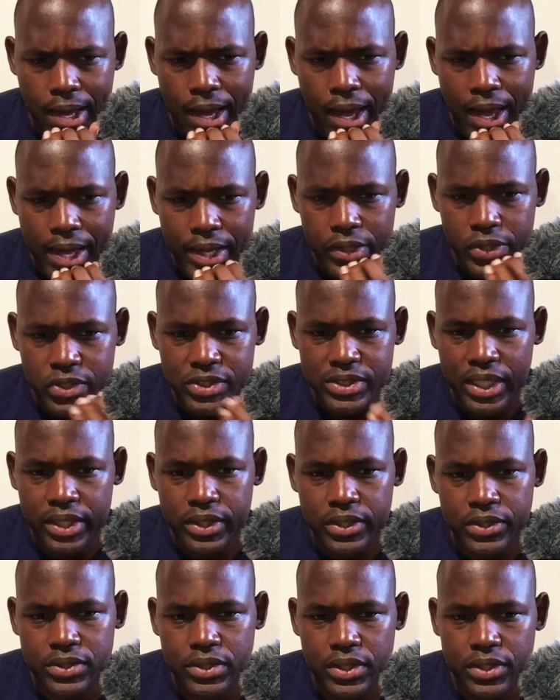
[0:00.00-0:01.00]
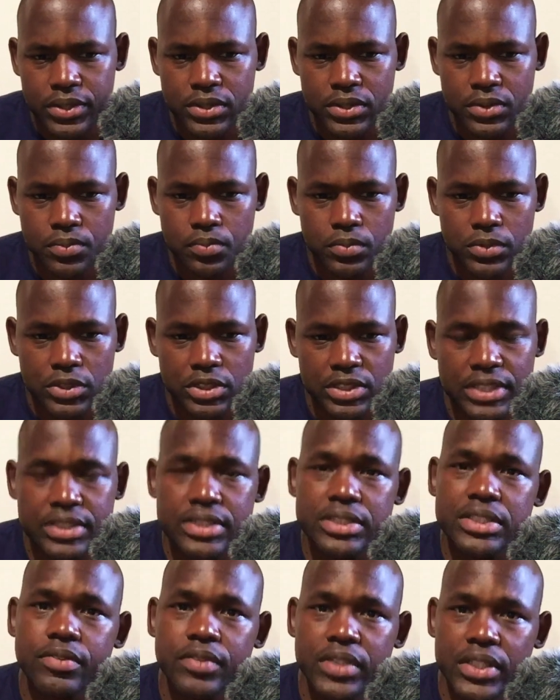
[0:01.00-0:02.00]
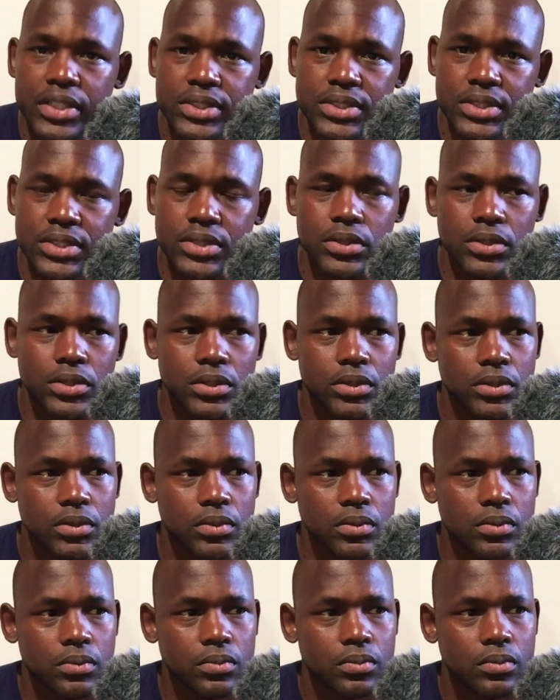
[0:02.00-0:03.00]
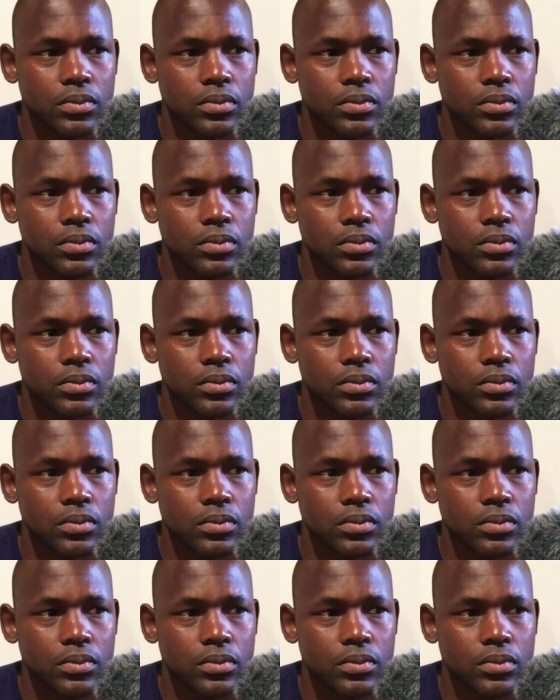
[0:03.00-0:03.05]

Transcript: I understand there's sensitivities to